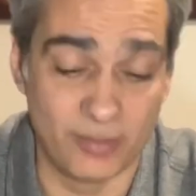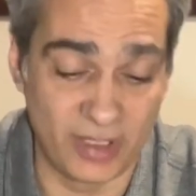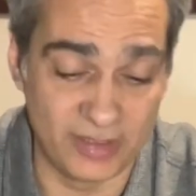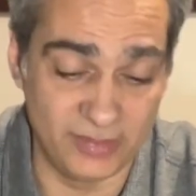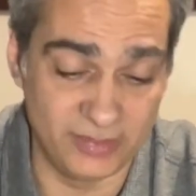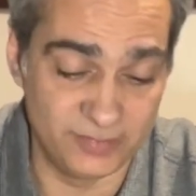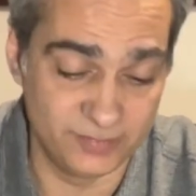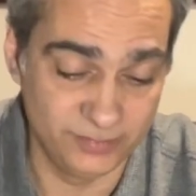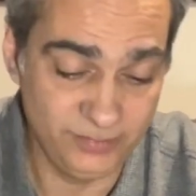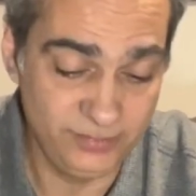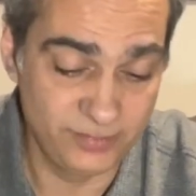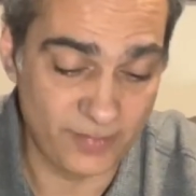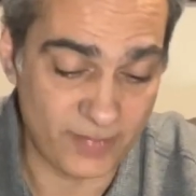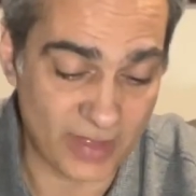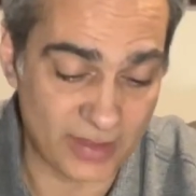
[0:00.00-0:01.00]
my
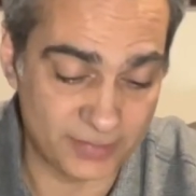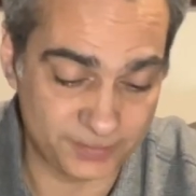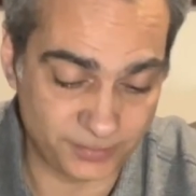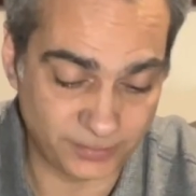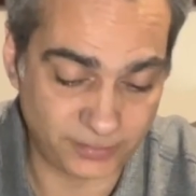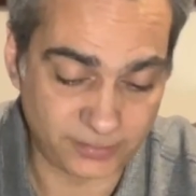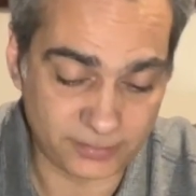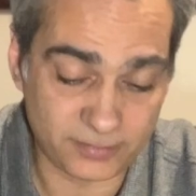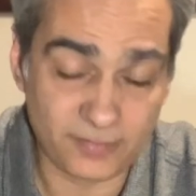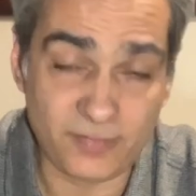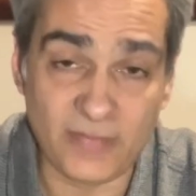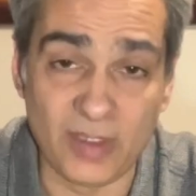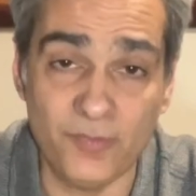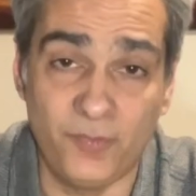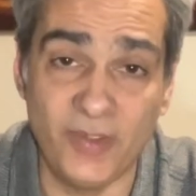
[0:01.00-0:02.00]

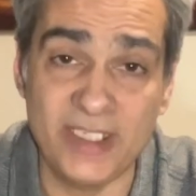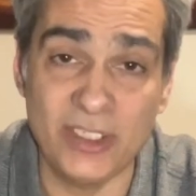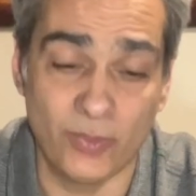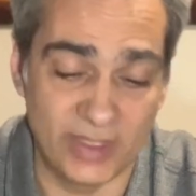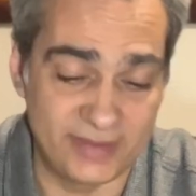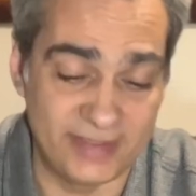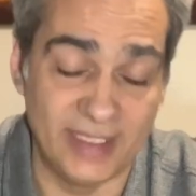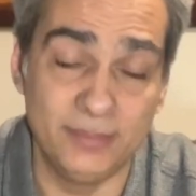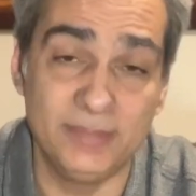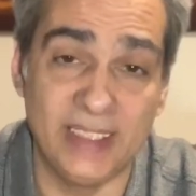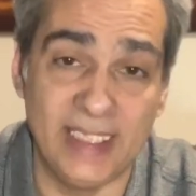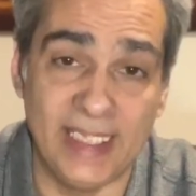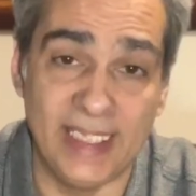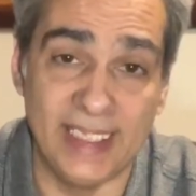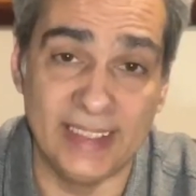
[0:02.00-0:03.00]
video with them
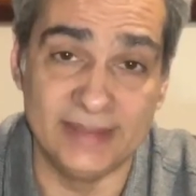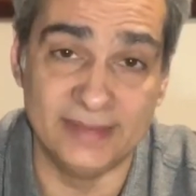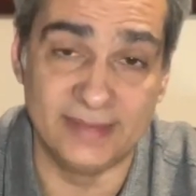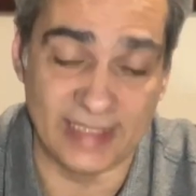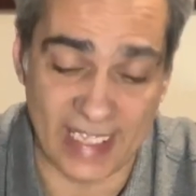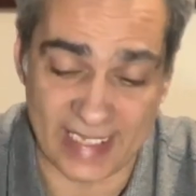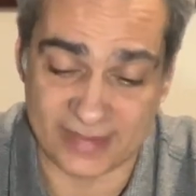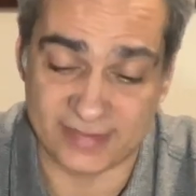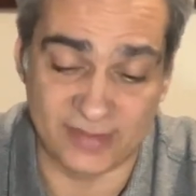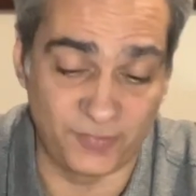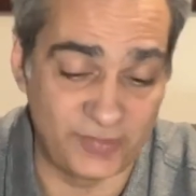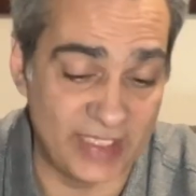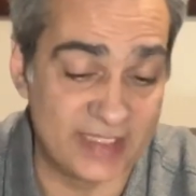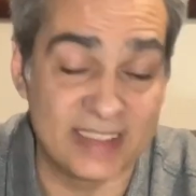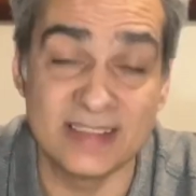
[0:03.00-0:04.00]
and ask if
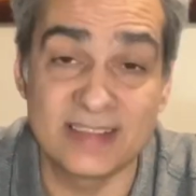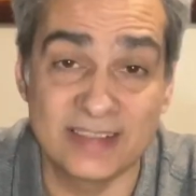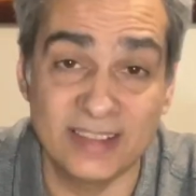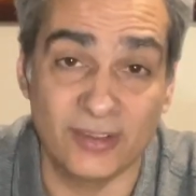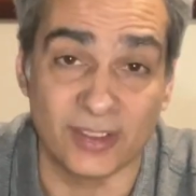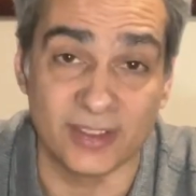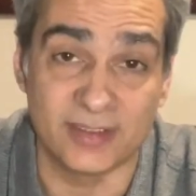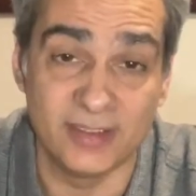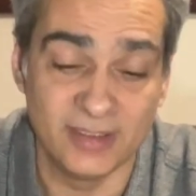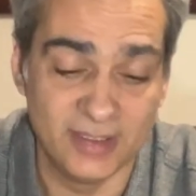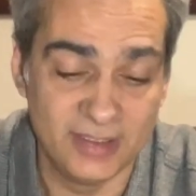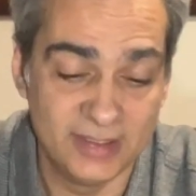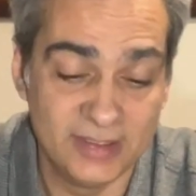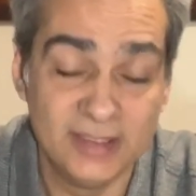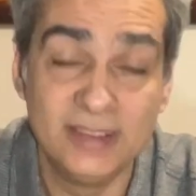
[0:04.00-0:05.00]
they considered
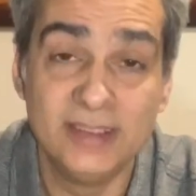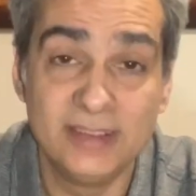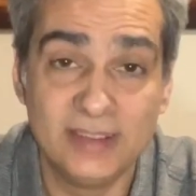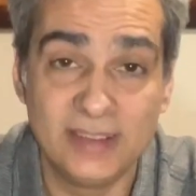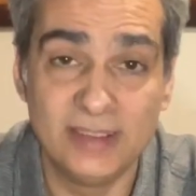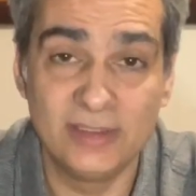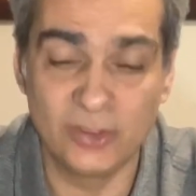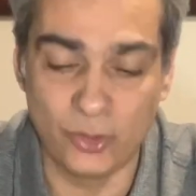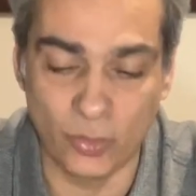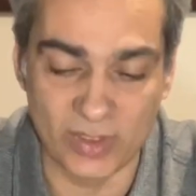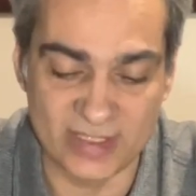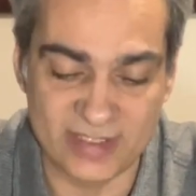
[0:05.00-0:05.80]
going to